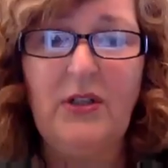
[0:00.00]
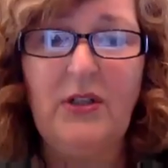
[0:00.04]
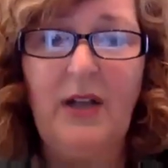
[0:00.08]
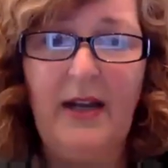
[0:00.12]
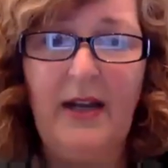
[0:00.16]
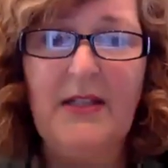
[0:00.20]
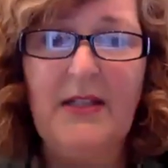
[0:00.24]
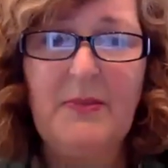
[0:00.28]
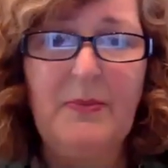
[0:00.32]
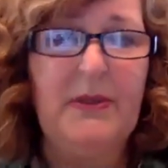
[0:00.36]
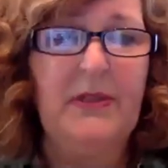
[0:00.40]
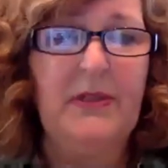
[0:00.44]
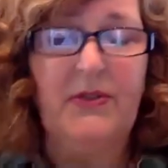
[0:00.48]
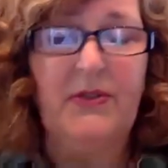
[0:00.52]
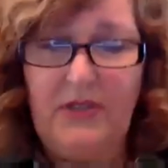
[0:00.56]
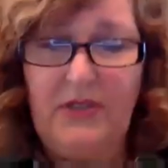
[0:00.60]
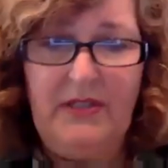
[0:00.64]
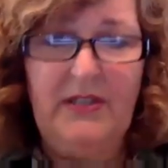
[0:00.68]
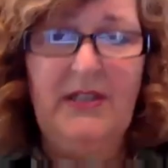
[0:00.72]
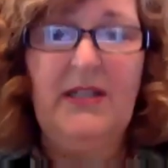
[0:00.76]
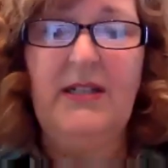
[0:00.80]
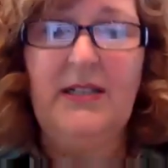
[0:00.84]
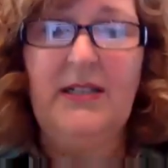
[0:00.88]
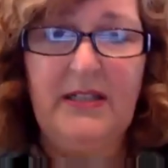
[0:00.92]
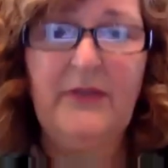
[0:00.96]
hospitals
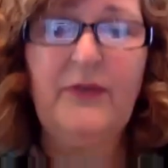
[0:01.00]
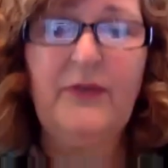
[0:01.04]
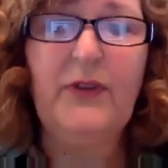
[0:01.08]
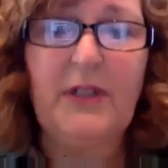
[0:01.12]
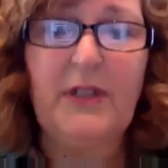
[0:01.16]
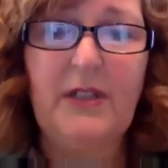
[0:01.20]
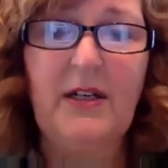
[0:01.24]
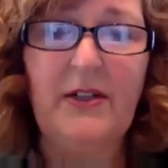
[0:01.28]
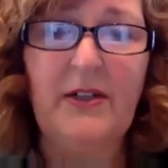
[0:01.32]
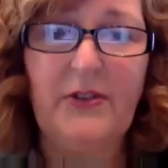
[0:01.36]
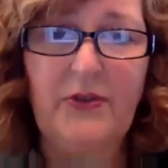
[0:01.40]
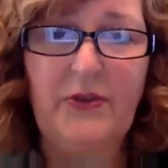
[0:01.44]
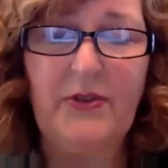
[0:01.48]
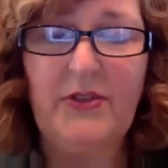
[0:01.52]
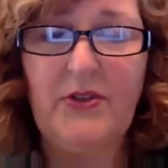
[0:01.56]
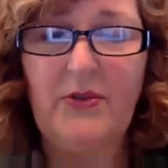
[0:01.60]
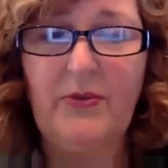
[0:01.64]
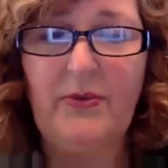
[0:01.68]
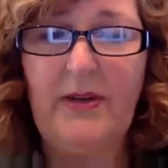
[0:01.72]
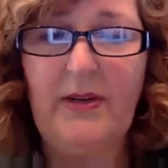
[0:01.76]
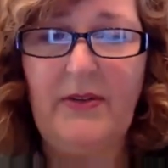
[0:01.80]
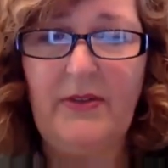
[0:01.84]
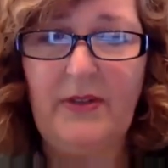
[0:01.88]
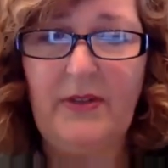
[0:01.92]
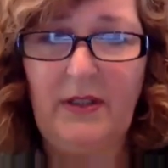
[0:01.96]
in different countries around the